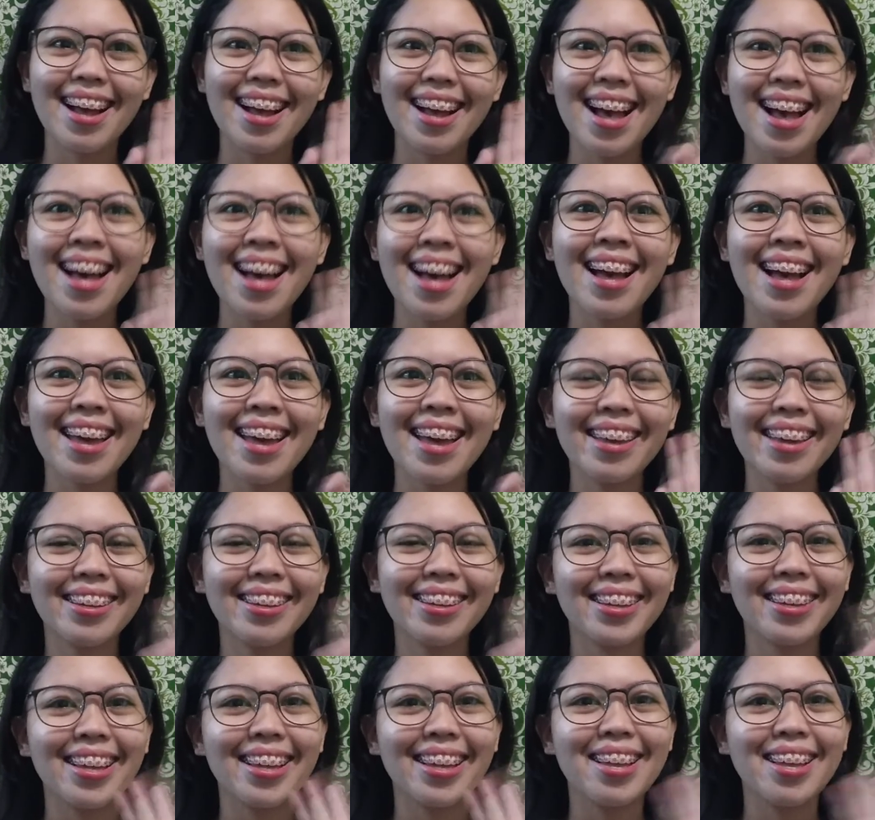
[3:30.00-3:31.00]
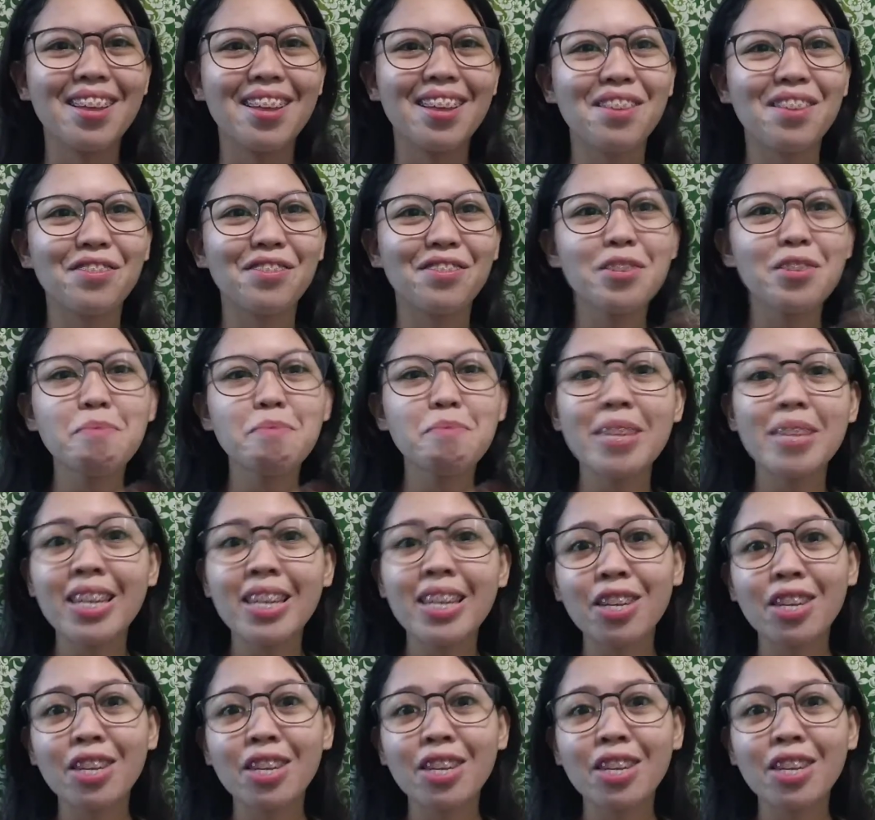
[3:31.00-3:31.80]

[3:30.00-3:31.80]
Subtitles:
Hi! For me,